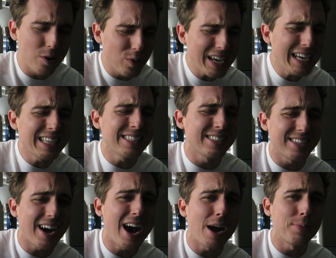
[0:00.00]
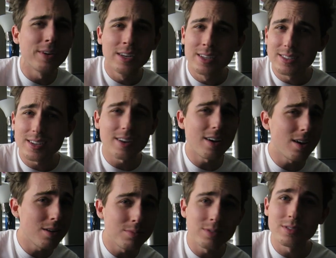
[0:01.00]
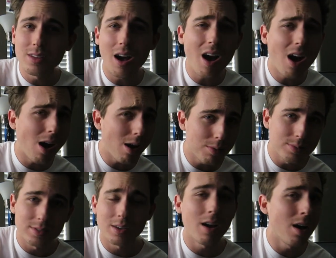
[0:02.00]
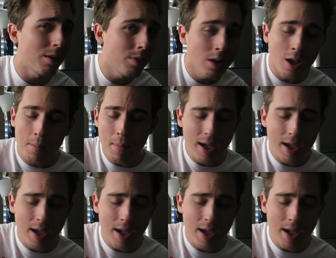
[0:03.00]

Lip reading: We can stop time, stop time.